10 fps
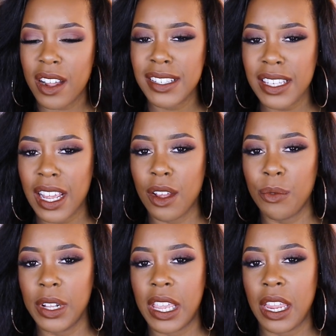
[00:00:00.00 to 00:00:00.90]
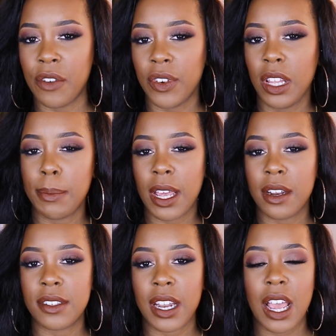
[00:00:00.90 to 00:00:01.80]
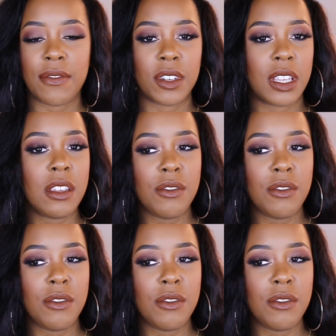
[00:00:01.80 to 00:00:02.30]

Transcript: Honestly, I don't really care for lip liners that I have to,